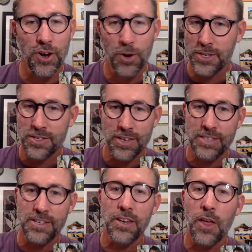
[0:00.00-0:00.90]
oh,
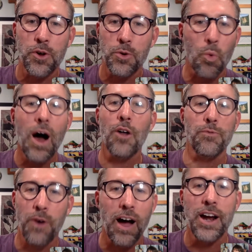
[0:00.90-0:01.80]
it's another
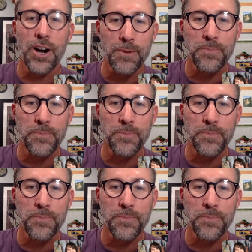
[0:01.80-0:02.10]
wildfire.